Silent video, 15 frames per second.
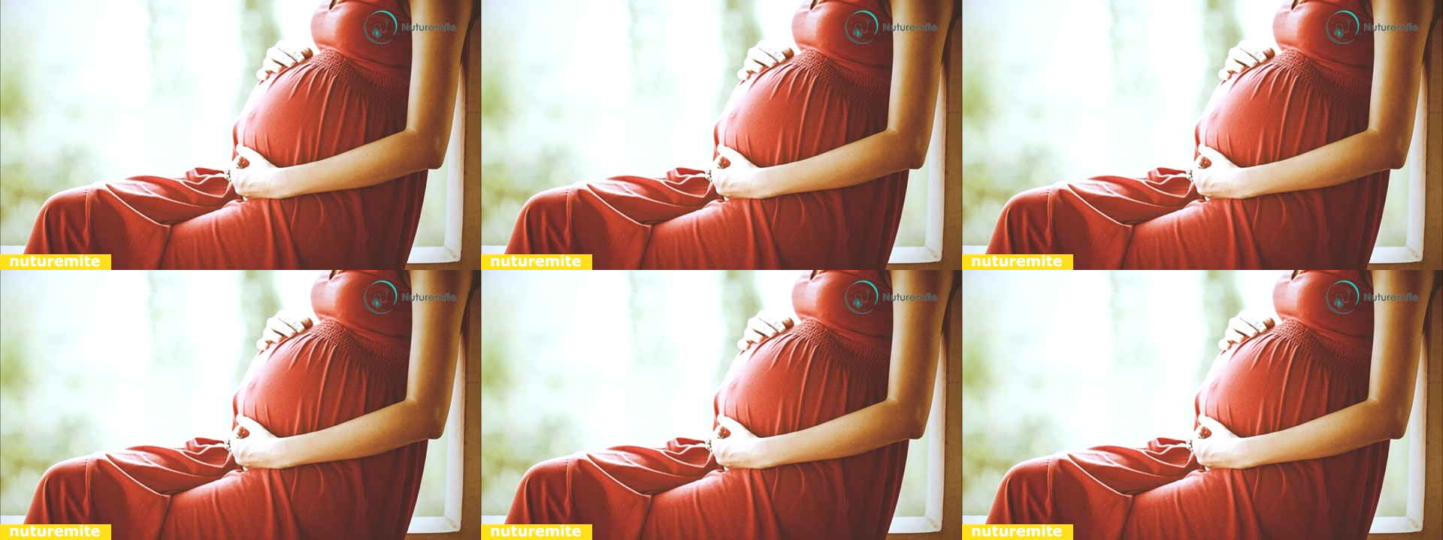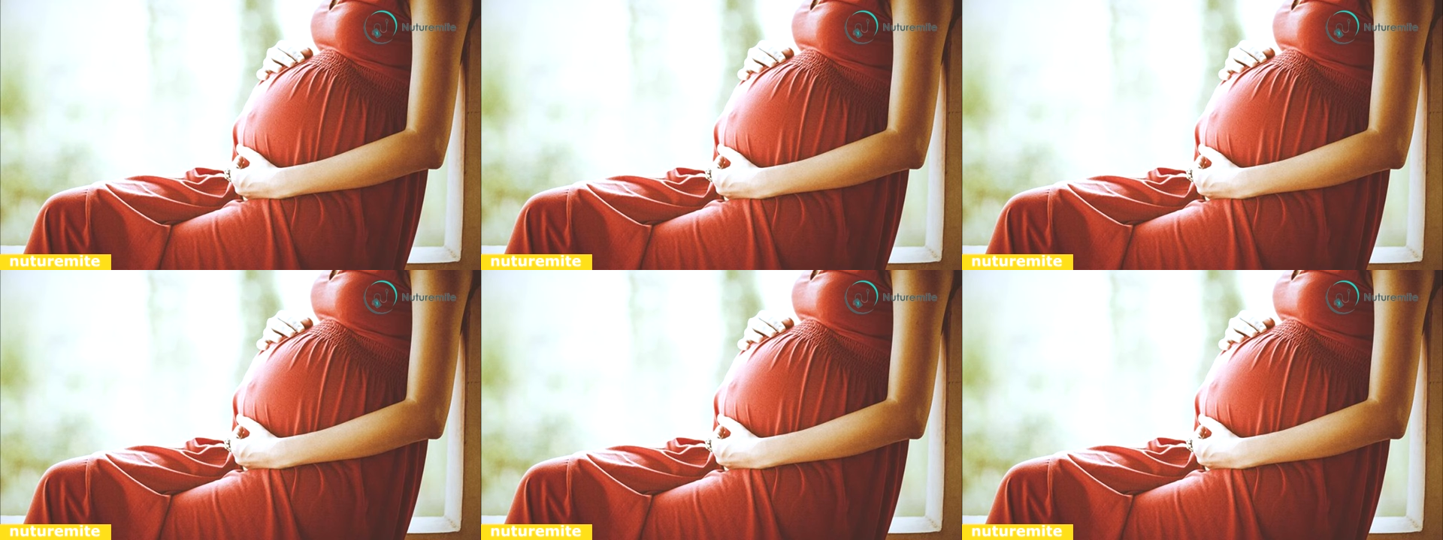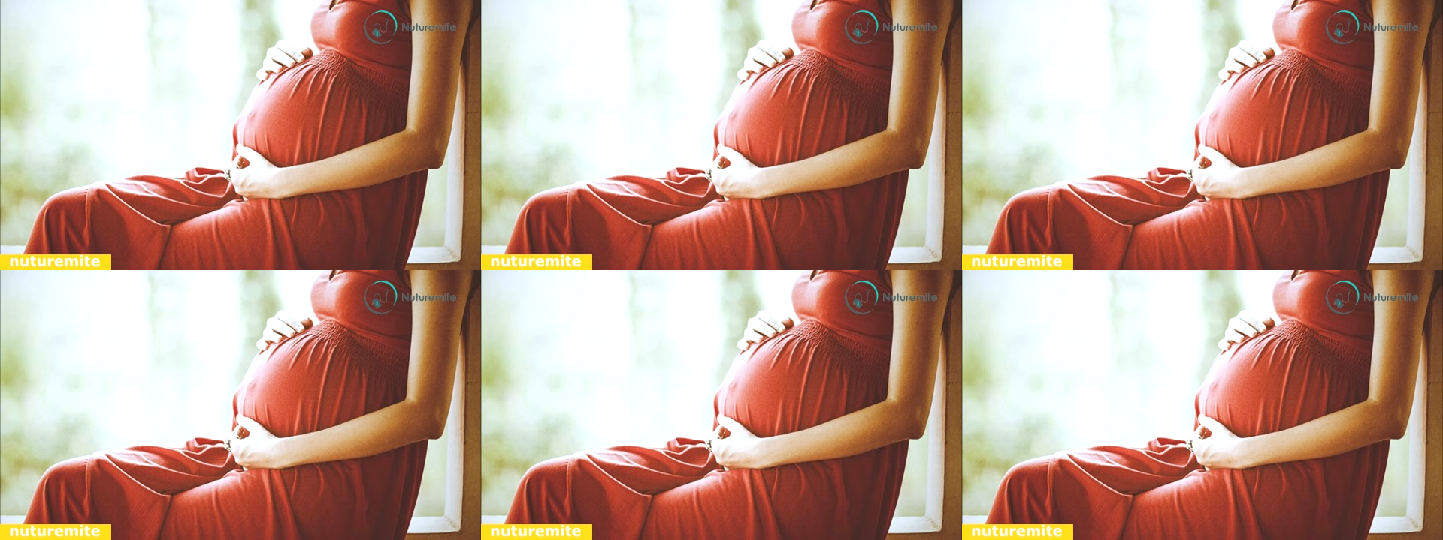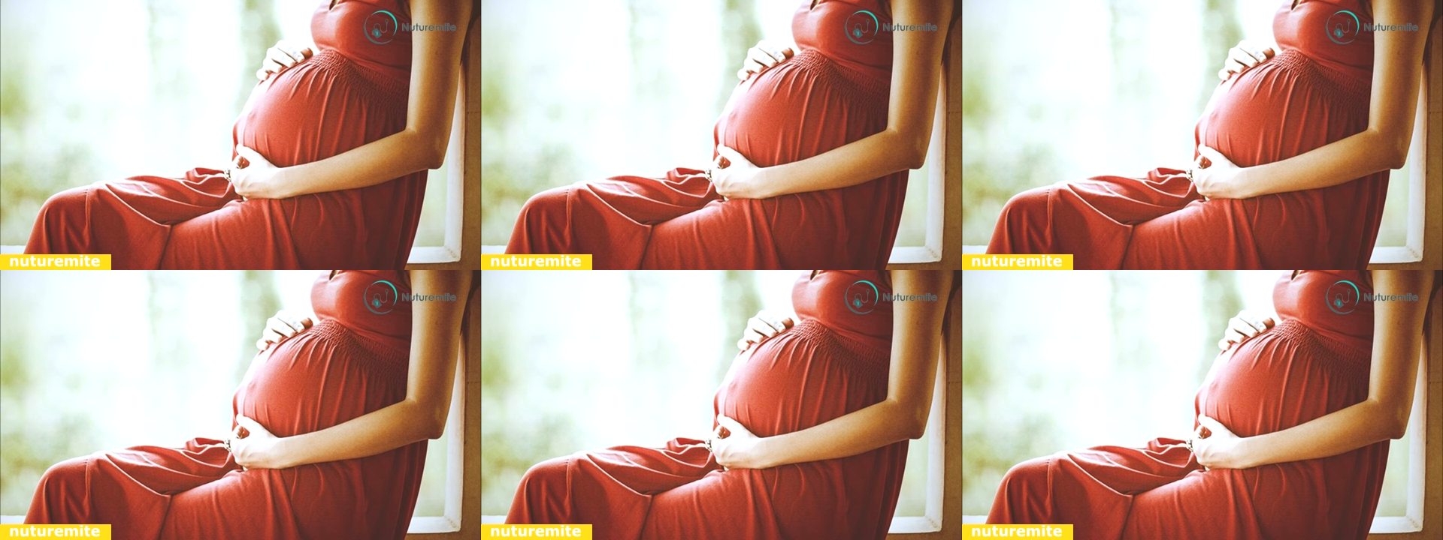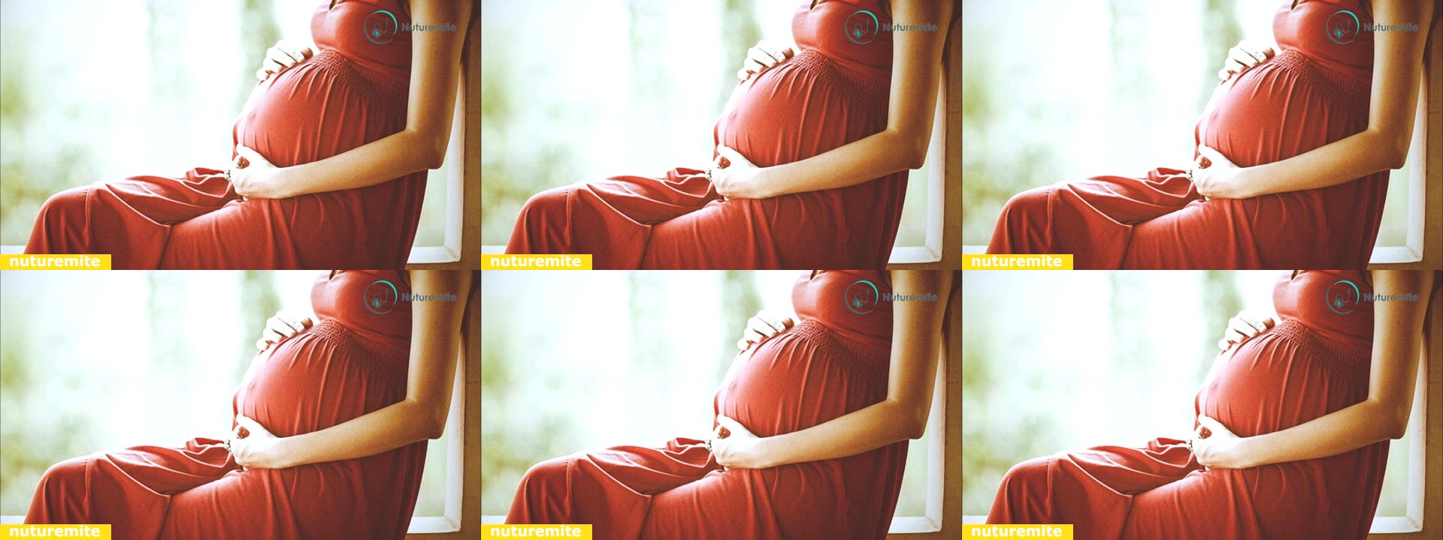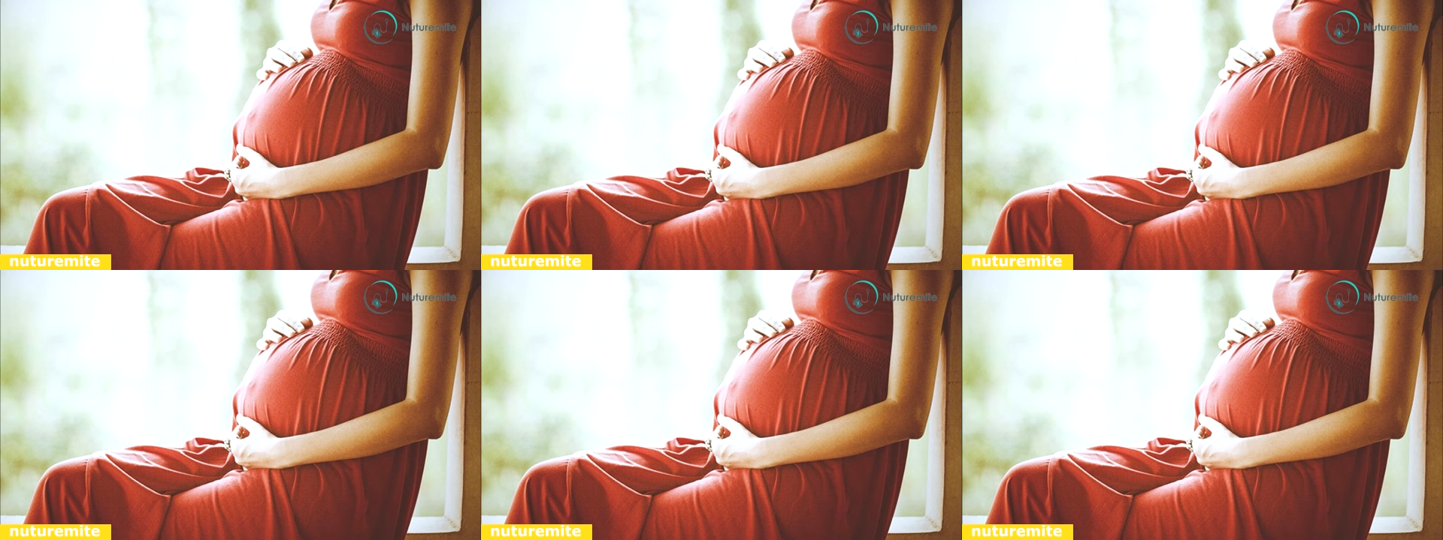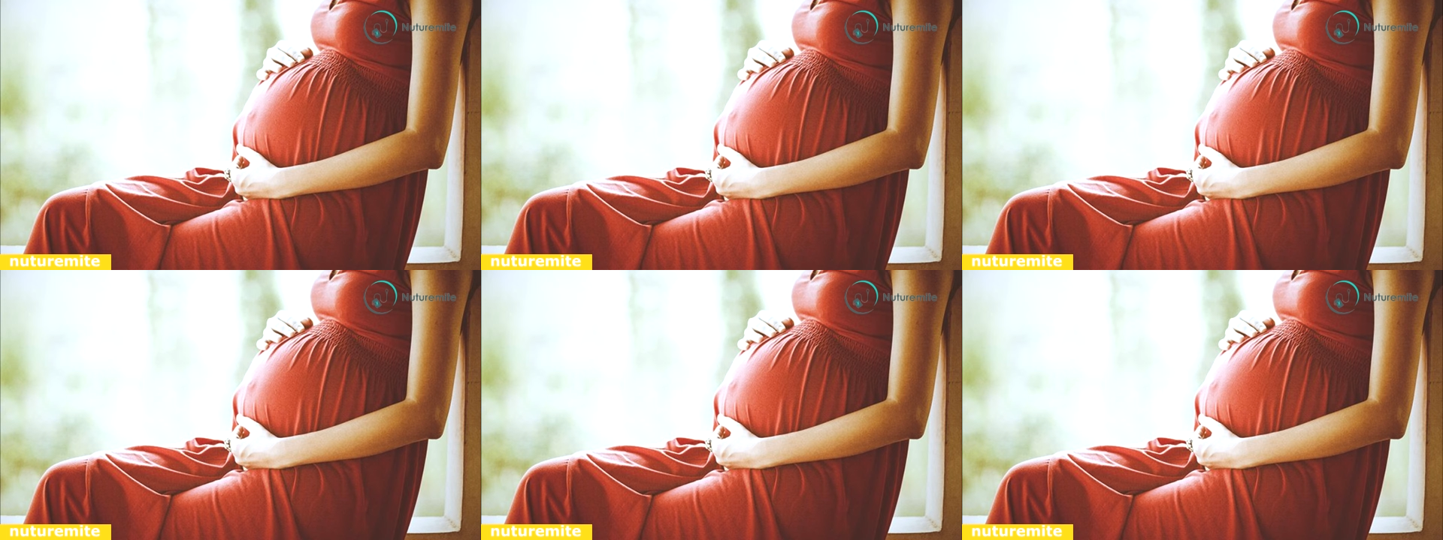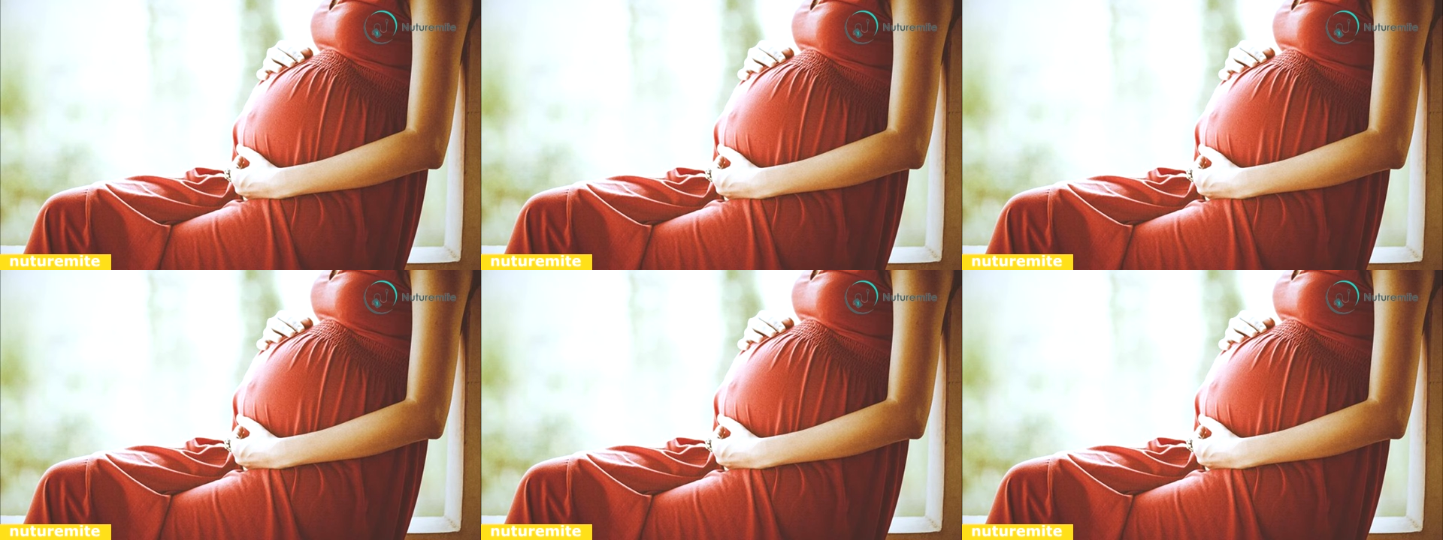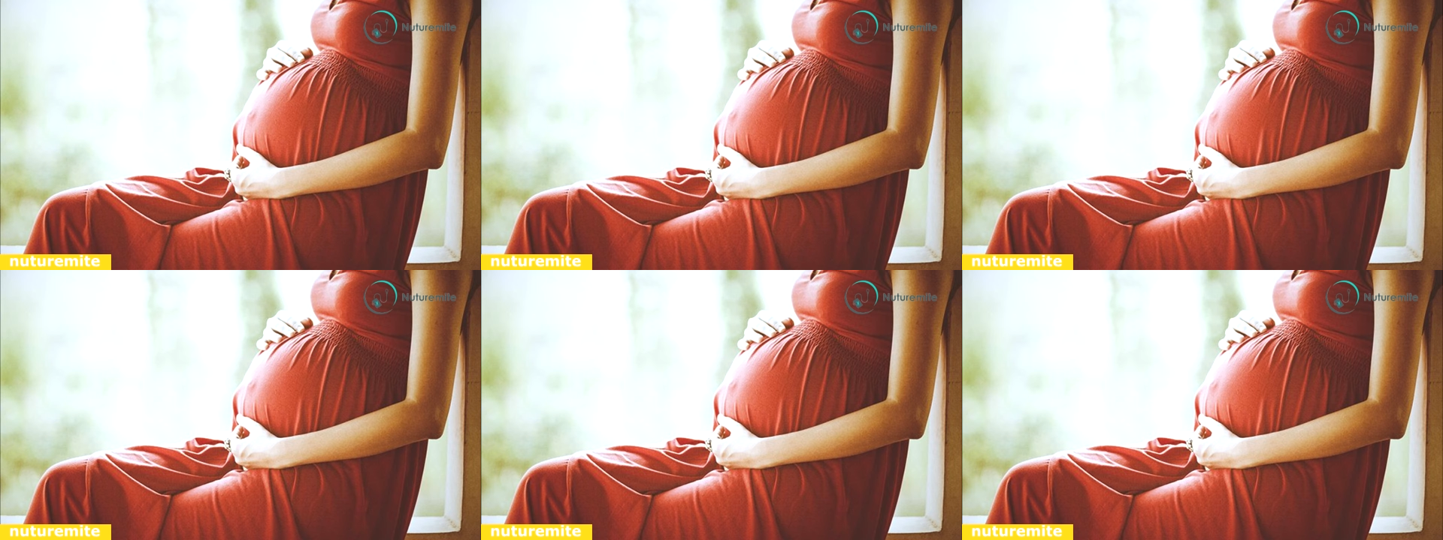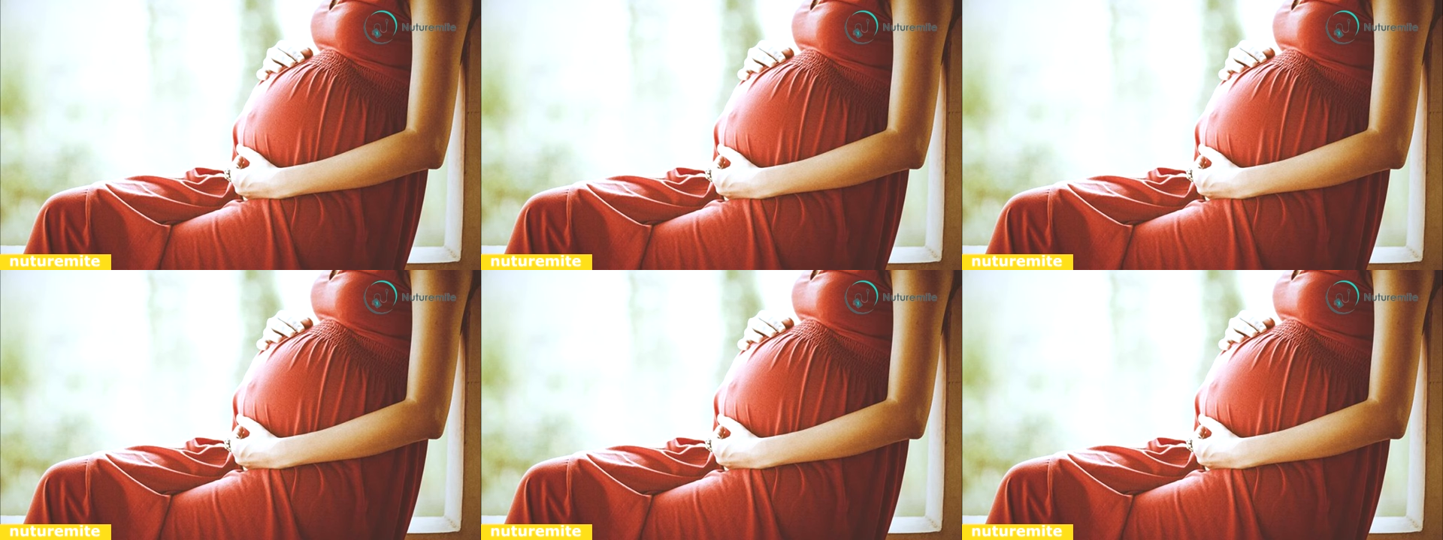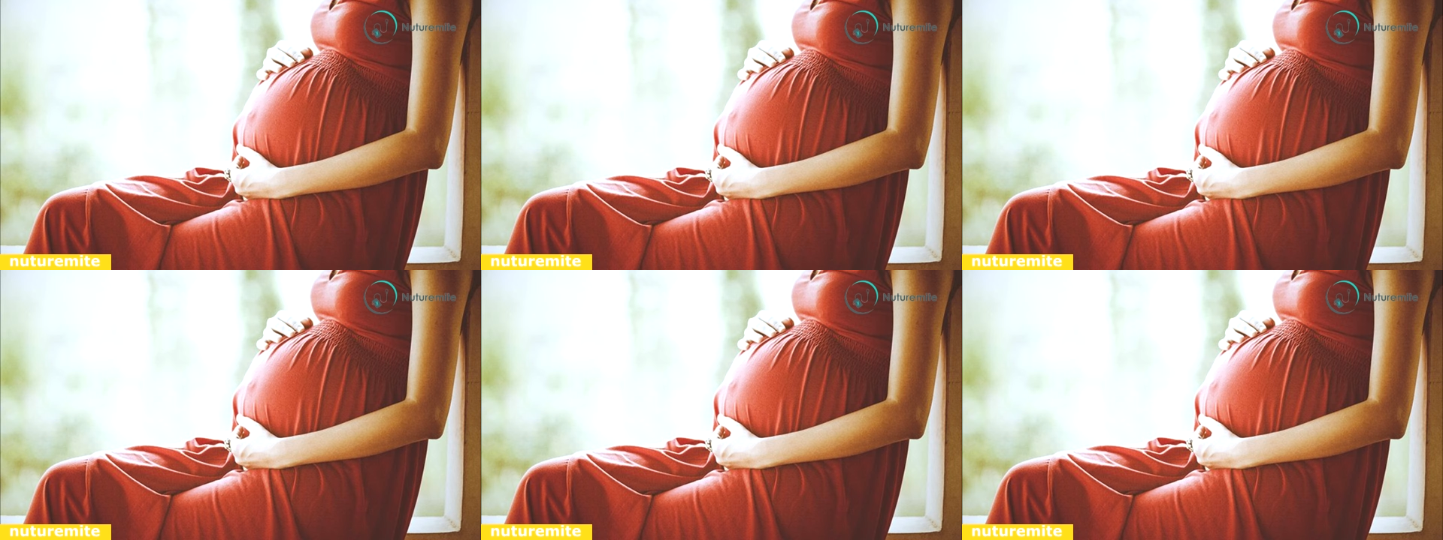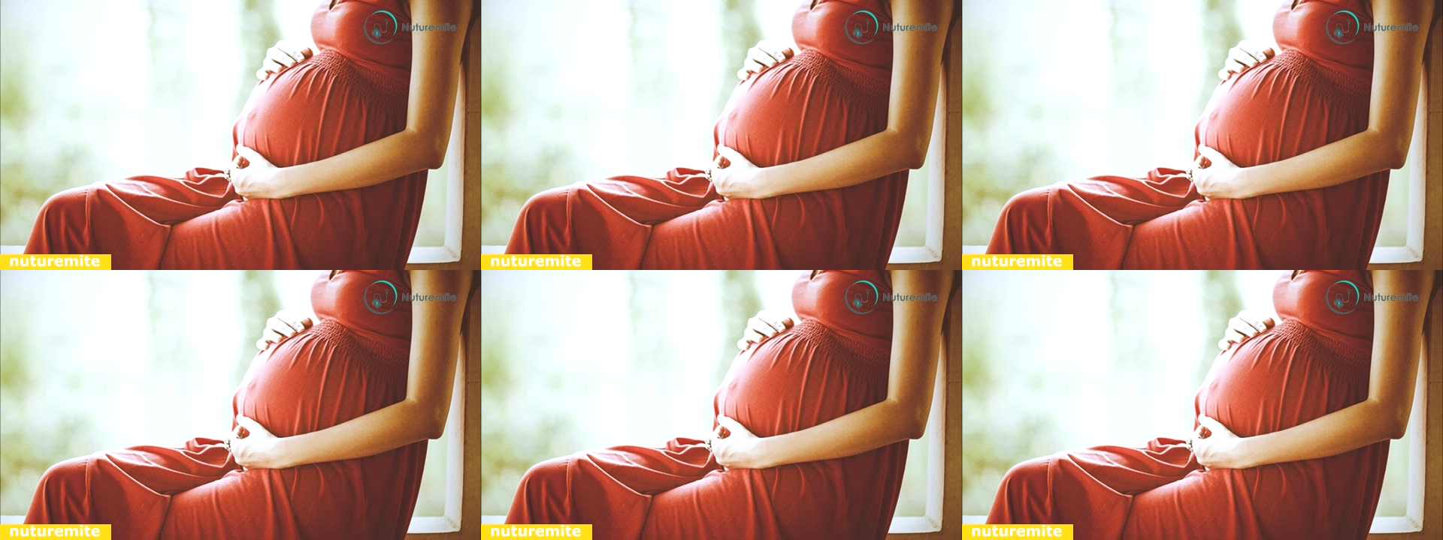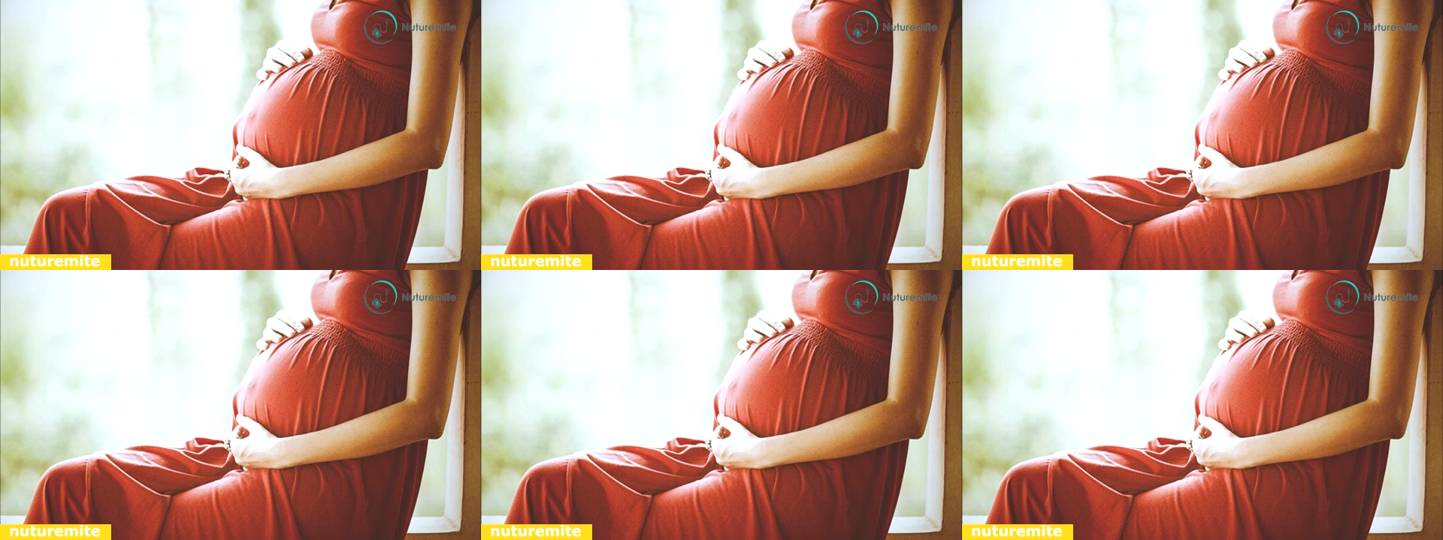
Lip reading: [unreadable: no face in view]